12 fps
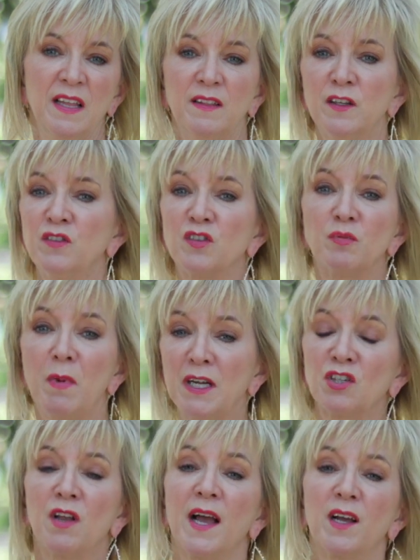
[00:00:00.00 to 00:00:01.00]
This is
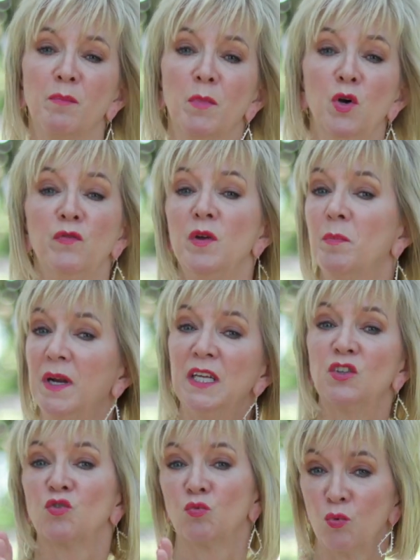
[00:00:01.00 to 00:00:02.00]
much like a movie, but
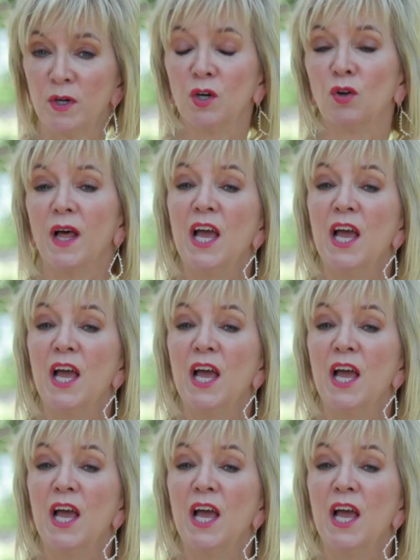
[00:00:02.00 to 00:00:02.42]
it's real,